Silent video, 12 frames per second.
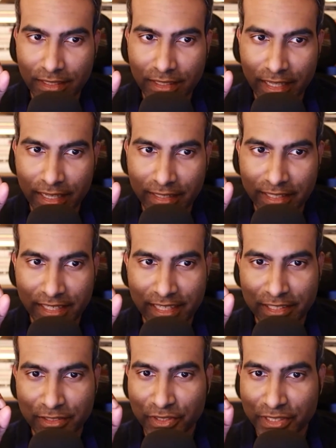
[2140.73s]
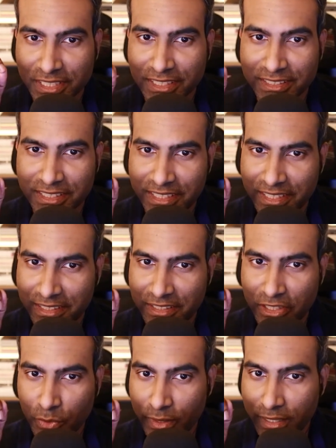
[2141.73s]
and that has resulted in
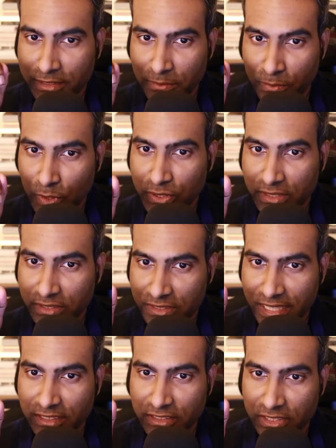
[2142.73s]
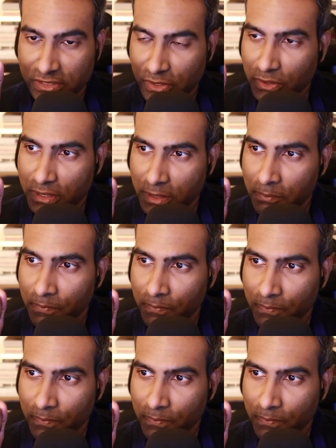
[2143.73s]
U.S. imposing sanctions on them.